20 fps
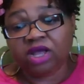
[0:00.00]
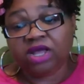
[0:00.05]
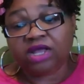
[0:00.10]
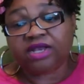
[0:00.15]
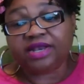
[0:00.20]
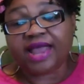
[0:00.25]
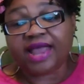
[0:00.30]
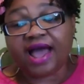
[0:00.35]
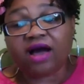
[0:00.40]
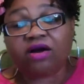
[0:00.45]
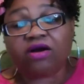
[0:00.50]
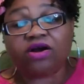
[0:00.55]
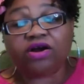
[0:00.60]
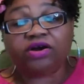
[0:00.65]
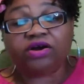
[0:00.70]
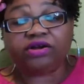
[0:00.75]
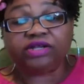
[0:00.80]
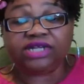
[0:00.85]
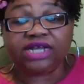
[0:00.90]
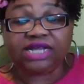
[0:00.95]
Now,
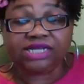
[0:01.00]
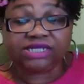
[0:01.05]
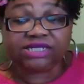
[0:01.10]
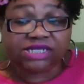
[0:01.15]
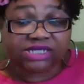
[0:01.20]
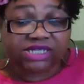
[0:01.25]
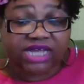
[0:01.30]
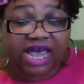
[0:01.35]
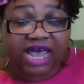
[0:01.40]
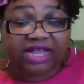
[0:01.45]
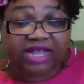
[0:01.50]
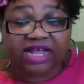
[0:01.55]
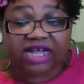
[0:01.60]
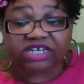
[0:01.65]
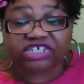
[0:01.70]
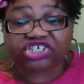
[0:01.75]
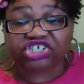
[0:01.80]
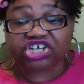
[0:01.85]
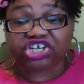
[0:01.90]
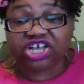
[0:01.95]
Erlise is saying
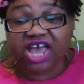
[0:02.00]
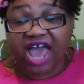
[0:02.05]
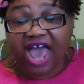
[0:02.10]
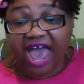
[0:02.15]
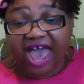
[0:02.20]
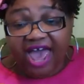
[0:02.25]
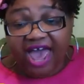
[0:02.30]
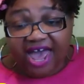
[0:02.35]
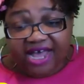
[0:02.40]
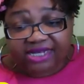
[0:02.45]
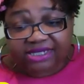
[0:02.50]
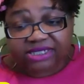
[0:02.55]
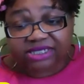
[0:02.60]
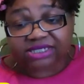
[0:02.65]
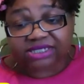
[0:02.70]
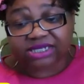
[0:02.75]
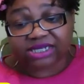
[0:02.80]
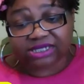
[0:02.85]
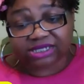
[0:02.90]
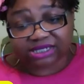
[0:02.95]
that she has
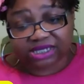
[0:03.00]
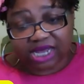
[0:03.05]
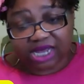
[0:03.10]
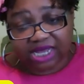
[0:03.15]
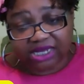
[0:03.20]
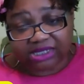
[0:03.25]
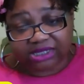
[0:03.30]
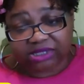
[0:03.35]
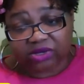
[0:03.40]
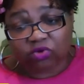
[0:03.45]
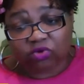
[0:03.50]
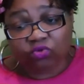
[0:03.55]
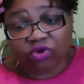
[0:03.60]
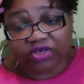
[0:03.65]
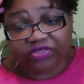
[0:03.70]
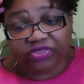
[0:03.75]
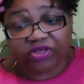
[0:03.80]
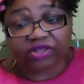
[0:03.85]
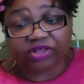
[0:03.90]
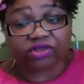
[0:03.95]
success
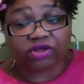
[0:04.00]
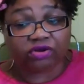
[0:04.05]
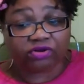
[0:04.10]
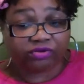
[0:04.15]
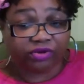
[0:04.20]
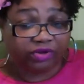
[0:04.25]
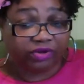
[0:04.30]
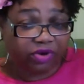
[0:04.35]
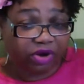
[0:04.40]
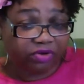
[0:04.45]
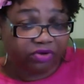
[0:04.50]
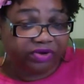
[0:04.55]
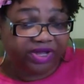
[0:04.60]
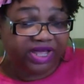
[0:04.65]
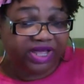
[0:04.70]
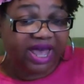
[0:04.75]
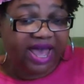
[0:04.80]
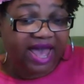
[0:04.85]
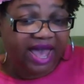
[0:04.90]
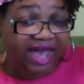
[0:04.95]
with Notary
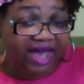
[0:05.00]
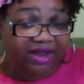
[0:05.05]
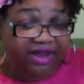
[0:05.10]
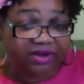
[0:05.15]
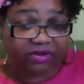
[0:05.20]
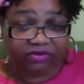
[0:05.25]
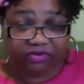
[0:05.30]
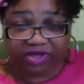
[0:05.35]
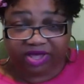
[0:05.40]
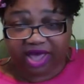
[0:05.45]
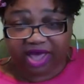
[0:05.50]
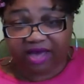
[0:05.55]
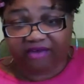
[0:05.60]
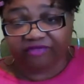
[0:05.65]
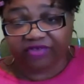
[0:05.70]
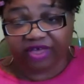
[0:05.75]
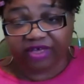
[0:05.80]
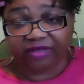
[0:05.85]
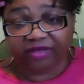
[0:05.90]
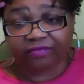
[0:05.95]
Rotary and Notary
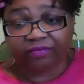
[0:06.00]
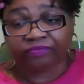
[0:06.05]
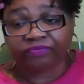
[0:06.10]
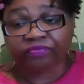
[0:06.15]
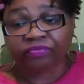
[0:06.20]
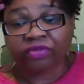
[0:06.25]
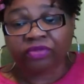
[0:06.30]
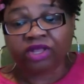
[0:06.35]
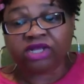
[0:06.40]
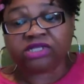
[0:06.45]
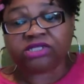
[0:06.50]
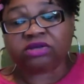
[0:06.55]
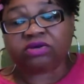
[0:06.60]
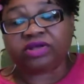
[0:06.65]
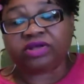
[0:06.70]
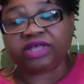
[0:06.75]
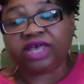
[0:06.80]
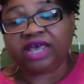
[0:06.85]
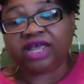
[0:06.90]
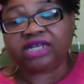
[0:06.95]
Cafe. So
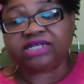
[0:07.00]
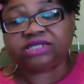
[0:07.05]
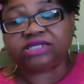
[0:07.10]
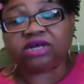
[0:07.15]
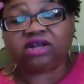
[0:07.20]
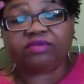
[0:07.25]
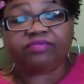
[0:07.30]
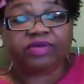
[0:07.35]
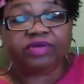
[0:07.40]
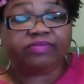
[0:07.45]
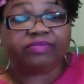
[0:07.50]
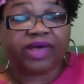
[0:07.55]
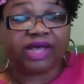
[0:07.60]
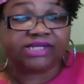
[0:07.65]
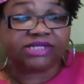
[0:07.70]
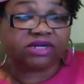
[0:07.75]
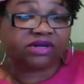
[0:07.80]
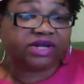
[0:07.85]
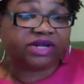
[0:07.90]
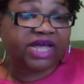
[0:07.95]
again, it's going to be
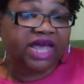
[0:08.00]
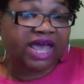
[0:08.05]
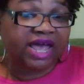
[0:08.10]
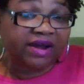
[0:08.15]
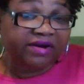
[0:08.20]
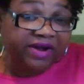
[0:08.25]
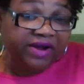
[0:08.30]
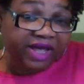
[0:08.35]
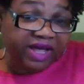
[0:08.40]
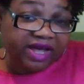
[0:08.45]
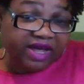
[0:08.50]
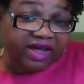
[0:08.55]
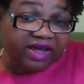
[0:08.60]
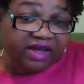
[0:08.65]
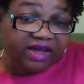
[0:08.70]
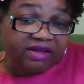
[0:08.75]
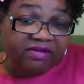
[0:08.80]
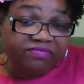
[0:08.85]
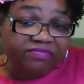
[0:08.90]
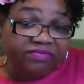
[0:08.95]
based on
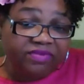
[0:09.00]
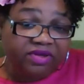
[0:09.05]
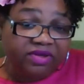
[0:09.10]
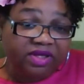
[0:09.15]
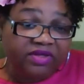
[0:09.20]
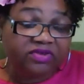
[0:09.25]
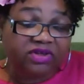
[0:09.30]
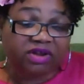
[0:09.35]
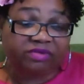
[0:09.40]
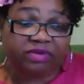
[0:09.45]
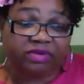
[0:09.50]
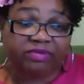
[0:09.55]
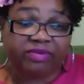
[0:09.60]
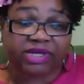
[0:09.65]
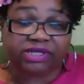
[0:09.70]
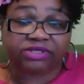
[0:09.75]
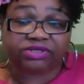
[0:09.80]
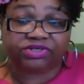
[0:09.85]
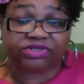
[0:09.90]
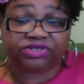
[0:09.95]
area. It's going to be
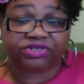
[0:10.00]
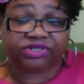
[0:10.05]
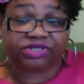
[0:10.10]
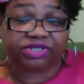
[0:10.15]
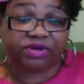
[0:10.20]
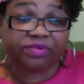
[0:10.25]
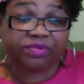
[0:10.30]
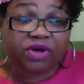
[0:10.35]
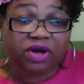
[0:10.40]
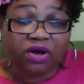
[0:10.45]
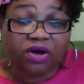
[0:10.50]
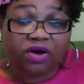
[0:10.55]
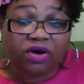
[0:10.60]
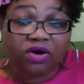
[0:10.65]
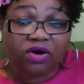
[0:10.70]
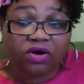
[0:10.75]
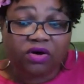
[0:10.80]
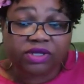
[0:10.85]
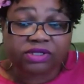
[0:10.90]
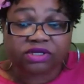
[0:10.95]
based on your zip
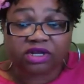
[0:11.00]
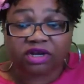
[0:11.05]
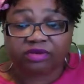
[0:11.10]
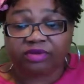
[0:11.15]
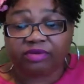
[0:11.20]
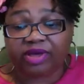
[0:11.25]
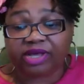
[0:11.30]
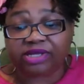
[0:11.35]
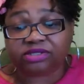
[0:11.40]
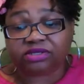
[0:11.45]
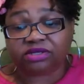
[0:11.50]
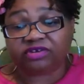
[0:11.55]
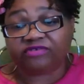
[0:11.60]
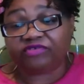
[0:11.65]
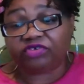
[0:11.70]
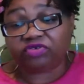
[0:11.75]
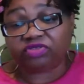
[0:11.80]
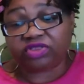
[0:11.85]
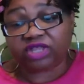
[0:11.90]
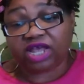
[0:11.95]
code. It's going to be based on a
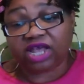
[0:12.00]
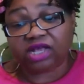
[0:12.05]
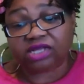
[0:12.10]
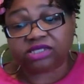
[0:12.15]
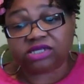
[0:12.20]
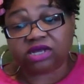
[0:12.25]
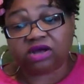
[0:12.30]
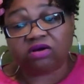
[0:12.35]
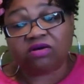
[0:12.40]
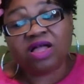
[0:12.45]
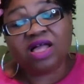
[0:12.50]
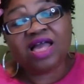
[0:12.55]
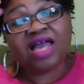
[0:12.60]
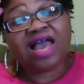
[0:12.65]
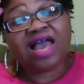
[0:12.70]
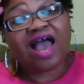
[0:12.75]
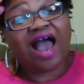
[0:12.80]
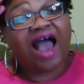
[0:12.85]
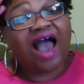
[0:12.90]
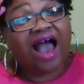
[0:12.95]
few things. So
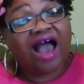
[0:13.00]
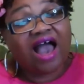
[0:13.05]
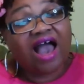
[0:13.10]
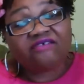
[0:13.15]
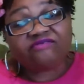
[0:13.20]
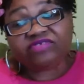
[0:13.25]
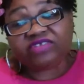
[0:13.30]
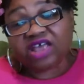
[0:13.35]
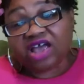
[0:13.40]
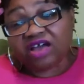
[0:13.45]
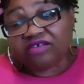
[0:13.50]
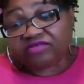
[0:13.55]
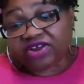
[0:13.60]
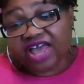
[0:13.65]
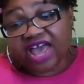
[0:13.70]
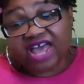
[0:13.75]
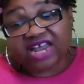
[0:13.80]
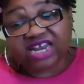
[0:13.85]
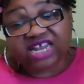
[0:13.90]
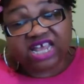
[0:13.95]
I've never
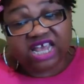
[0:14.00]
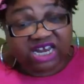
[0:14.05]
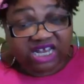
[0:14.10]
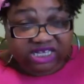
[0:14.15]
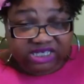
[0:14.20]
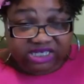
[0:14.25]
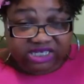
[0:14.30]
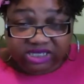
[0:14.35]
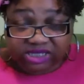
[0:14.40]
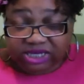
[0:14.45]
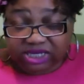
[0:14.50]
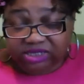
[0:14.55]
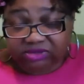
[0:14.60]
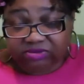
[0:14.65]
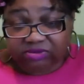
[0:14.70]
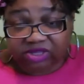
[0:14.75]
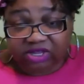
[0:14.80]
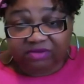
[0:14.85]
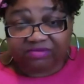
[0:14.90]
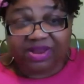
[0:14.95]
had any success
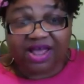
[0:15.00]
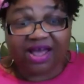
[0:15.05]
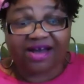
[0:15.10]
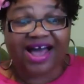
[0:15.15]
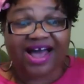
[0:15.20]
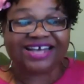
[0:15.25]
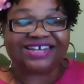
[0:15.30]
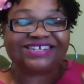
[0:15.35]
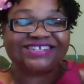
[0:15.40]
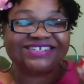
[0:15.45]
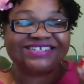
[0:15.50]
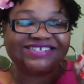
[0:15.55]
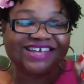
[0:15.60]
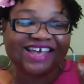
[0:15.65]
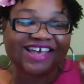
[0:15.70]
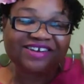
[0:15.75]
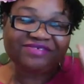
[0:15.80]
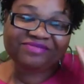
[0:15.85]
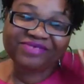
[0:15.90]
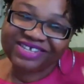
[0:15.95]
with them. Now I
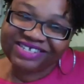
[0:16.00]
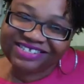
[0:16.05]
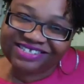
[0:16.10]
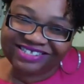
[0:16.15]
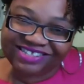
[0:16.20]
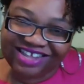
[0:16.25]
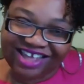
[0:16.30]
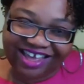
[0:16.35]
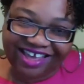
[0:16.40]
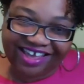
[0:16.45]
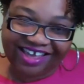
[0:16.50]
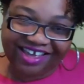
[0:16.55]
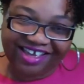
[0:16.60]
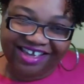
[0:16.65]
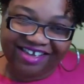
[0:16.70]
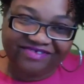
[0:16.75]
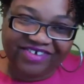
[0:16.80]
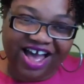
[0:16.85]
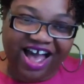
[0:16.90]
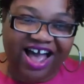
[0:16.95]
did
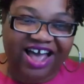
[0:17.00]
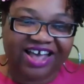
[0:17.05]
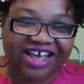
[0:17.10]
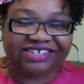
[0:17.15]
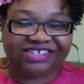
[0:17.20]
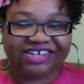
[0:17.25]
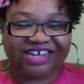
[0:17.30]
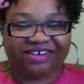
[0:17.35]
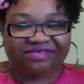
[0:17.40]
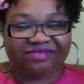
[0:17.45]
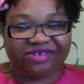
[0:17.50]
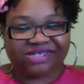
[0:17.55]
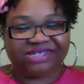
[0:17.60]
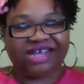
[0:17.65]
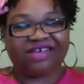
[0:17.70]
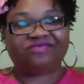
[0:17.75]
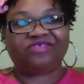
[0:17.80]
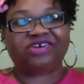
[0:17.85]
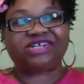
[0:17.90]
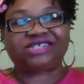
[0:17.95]
receive, I did
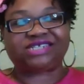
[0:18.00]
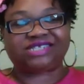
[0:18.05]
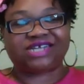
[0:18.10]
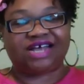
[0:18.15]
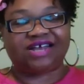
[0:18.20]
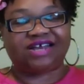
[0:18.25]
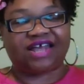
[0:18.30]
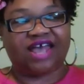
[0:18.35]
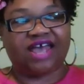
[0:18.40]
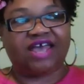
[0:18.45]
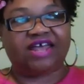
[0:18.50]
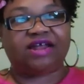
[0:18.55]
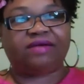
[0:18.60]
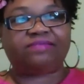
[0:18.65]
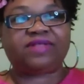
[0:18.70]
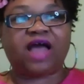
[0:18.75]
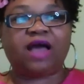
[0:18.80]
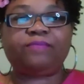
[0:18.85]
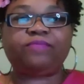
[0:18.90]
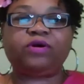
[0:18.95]
receive on Sunday, and
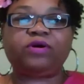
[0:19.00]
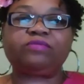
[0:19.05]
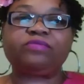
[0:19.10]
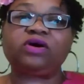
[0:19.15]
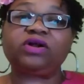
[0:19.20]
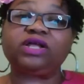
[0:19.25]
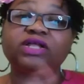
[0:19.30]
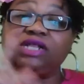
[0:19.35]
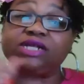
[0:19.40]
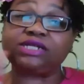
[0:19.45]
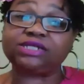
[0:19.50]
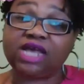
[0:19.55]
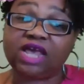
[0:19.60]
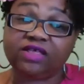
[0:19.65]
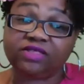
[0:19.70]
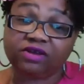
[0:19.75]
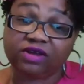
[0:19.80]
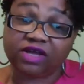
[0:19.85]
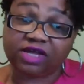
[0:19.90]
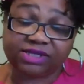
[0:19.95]
I'm not promoting this
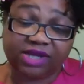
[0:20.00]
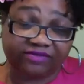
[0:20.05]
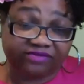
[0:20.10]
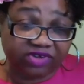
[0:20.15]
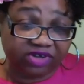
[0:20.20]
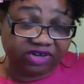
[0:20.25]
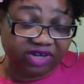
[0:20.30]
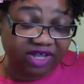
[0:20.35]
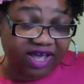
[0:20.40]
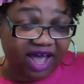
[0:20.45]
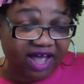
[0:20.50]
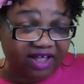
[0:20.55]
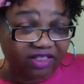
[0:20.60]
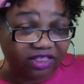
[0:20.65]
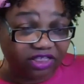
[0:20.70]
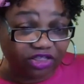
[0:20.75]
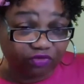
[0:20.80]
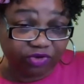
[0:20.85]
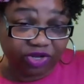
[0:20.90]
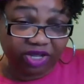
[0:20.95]
either because I've only
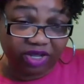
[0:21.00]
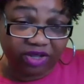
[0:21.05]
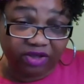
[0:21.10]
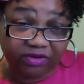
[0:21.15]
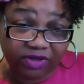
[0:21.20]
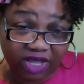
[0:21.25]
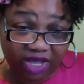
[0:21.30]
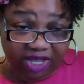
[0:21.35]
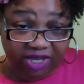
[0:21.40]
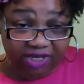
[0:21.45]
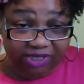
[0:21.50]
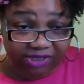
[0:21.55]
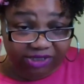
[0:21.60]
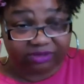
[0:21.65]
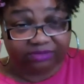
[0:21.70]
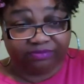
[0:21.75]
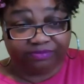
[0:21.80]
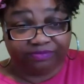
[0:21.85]
gotten three hits.